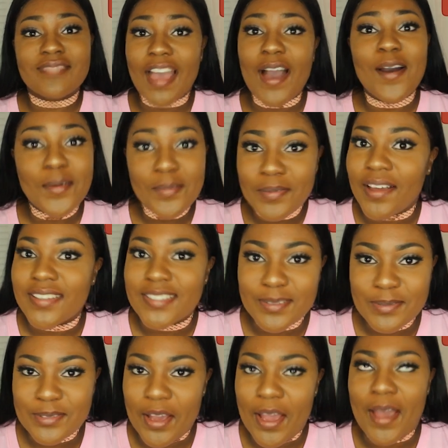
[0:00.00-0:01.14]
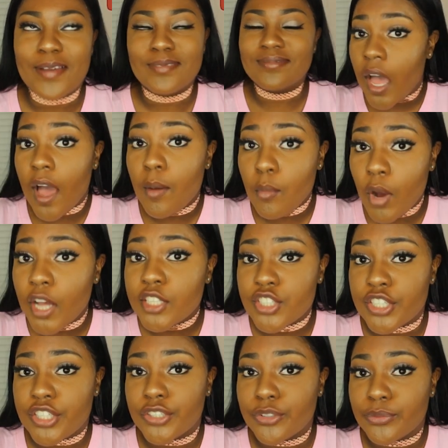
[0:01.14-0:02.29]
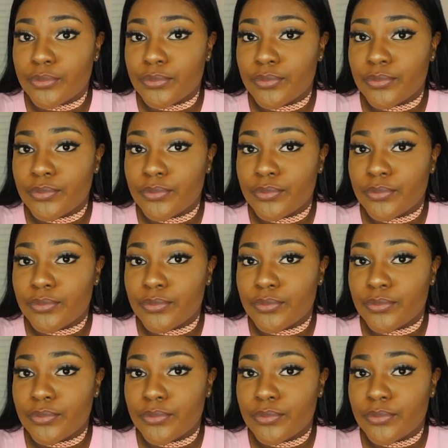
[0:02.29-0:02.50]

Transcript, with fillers: i hope y'all subscribe i'm watching you